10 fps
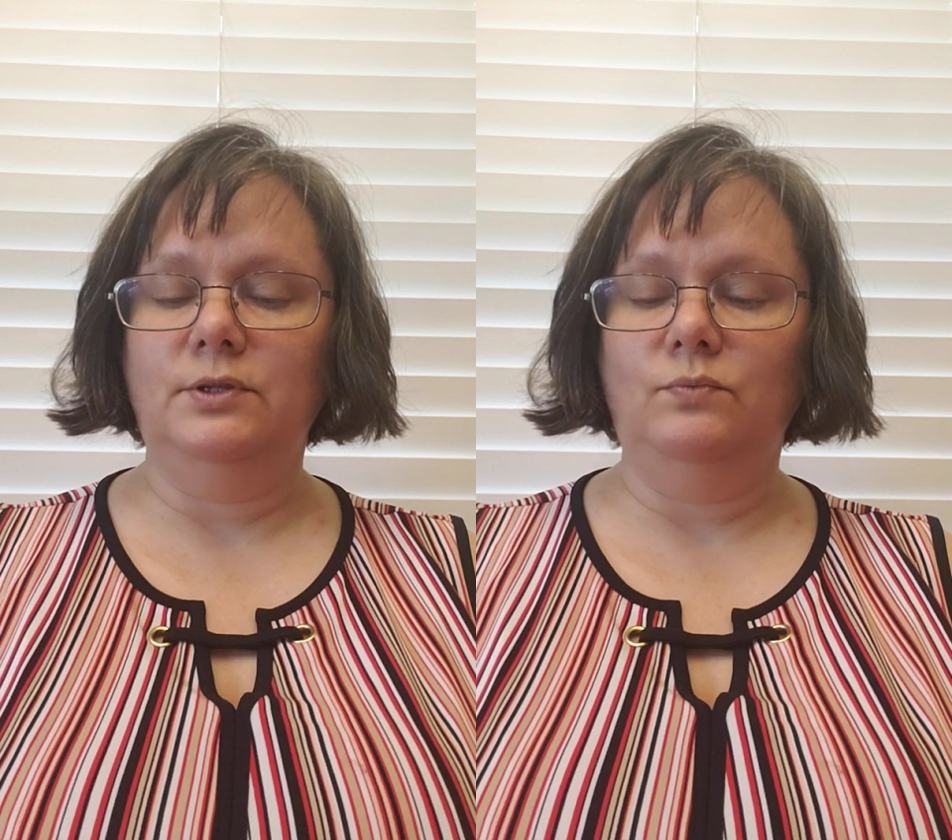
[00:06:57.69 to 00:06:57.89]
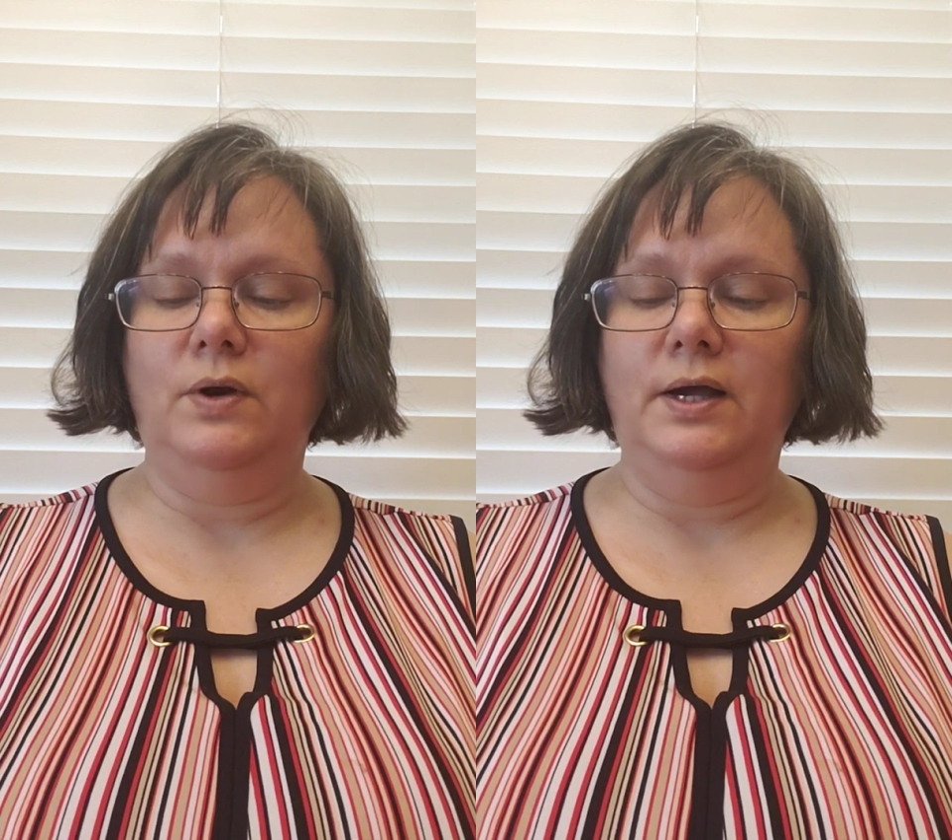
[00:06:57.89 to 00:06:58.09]

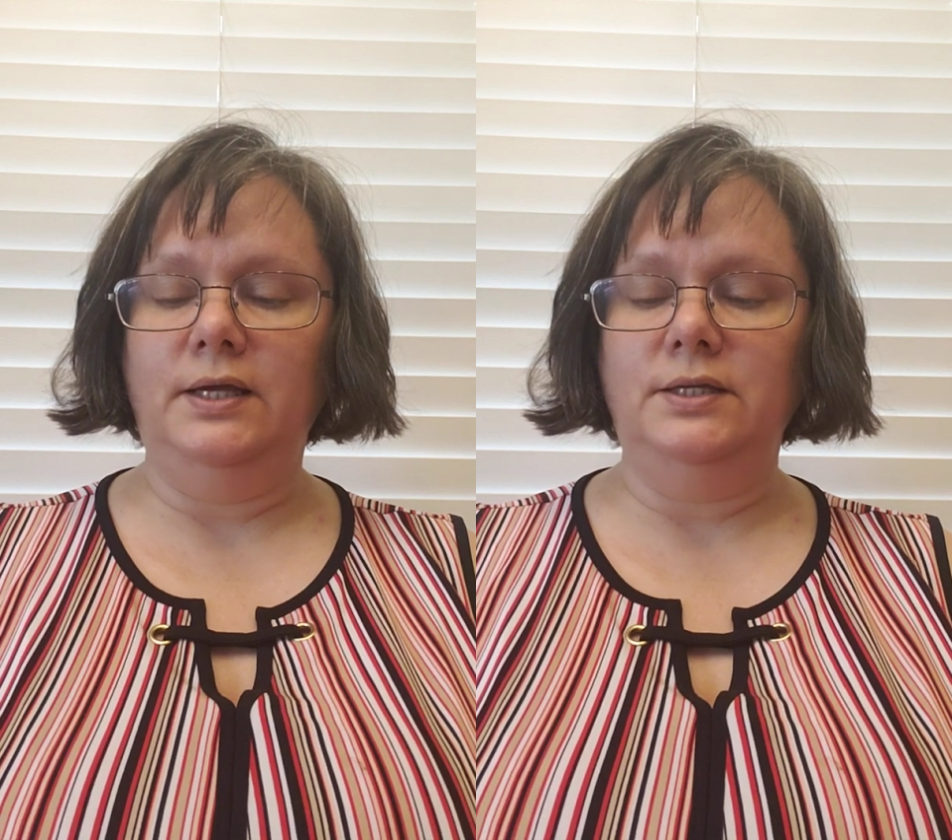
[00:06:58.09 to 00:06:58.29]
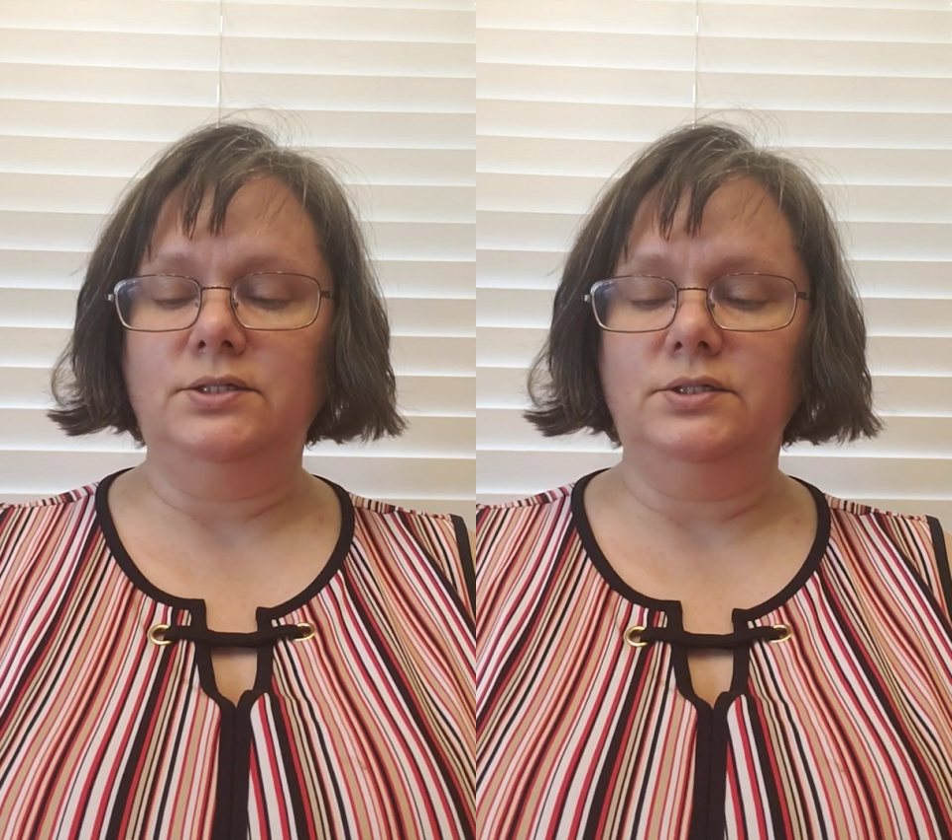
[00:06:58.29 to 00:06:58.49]

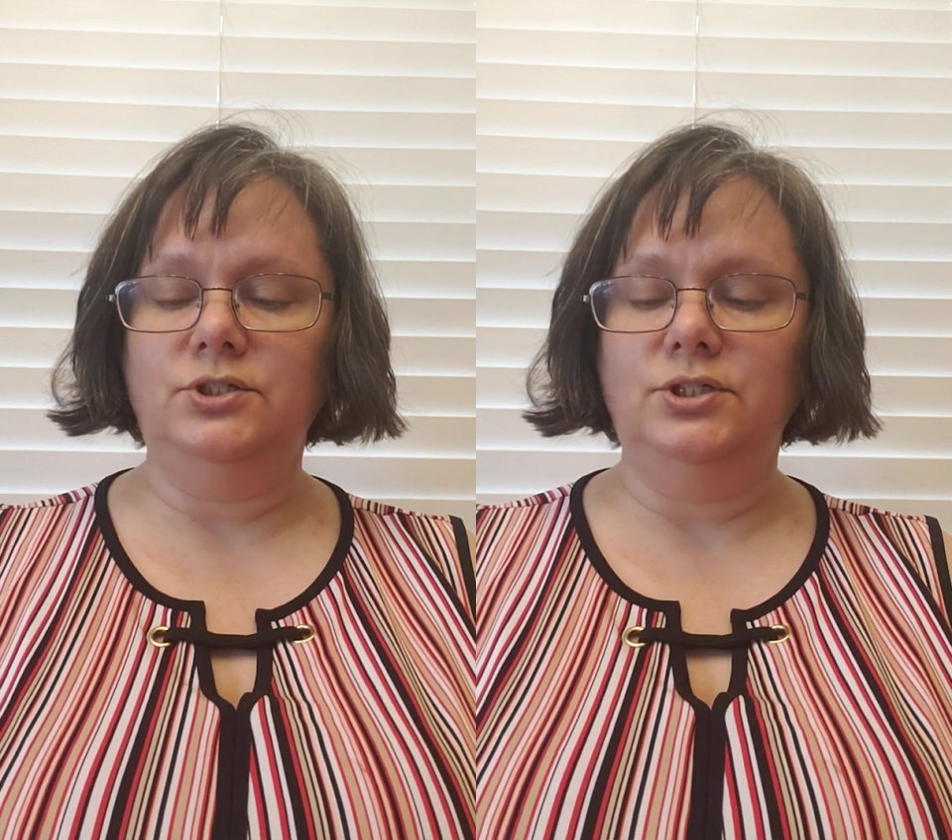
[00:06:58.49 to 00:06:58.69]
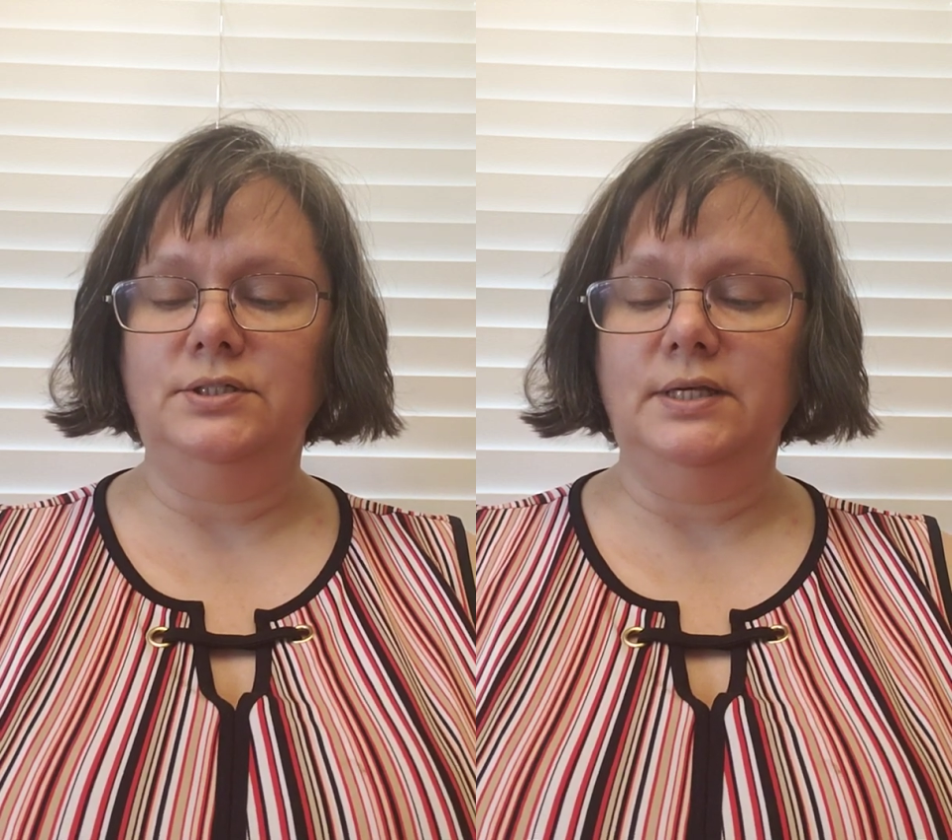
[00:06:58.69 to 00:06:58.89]
"Right,"
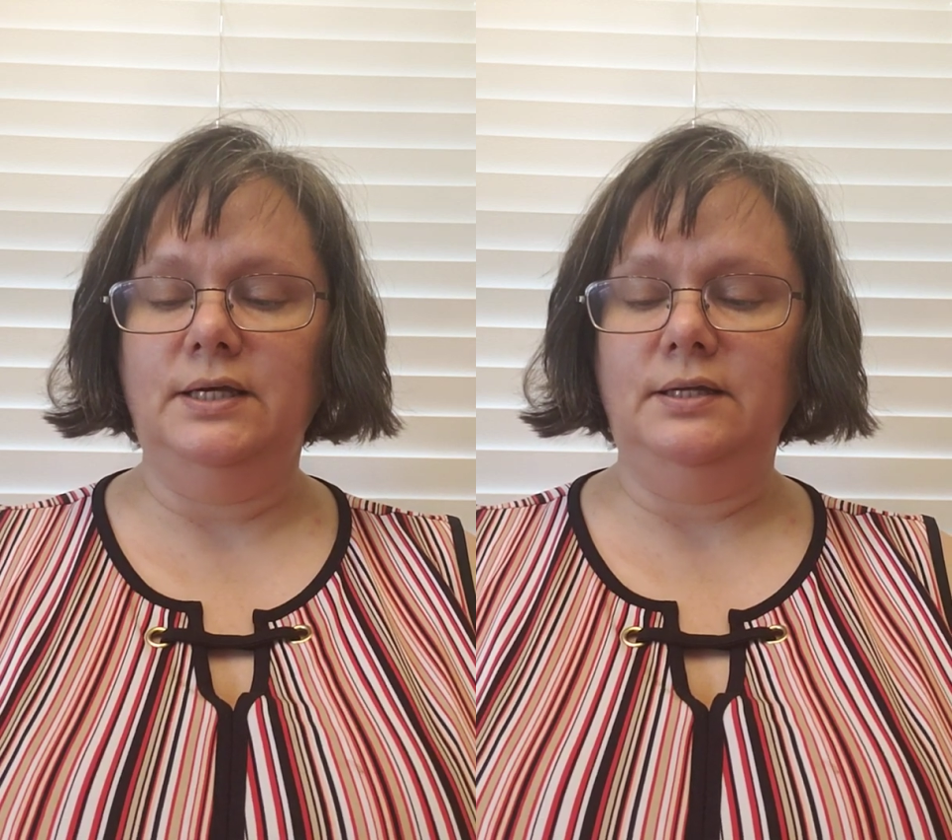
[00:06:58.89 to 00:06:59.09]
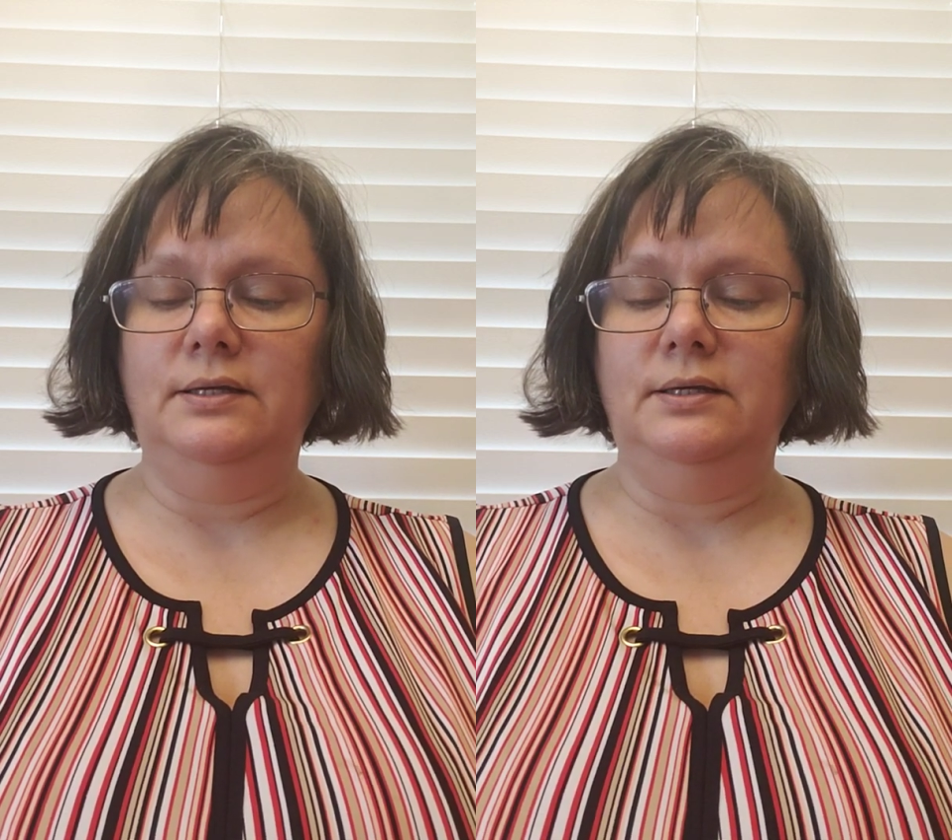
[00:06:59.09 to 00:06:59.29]
she
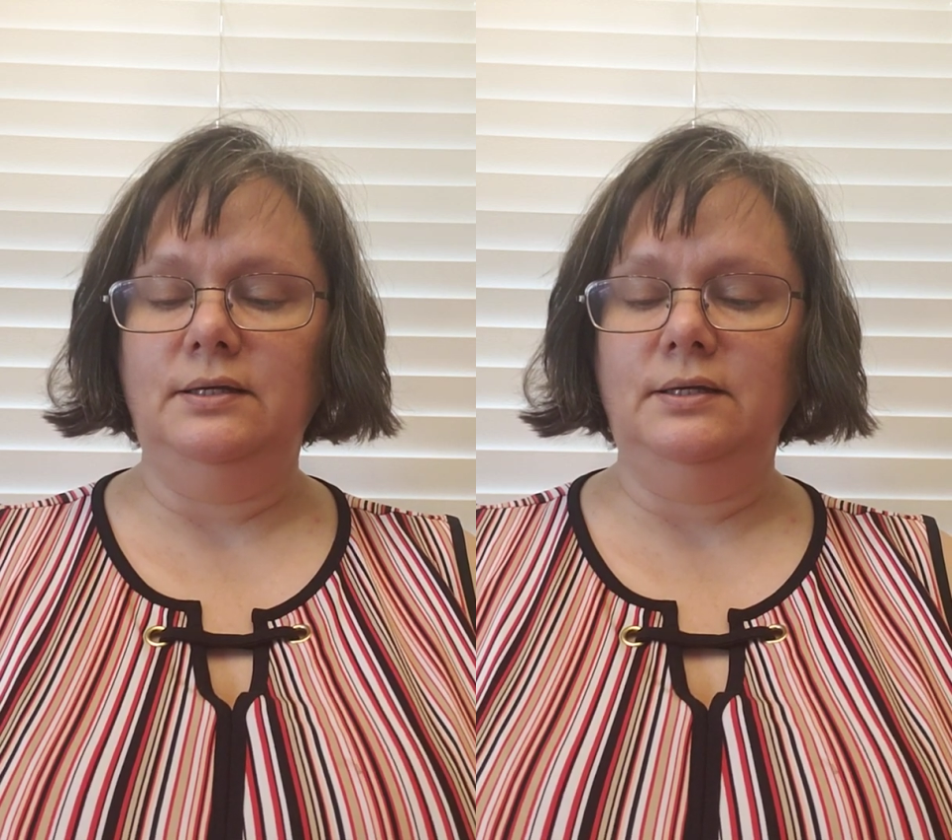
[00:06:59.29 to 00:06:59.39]
said.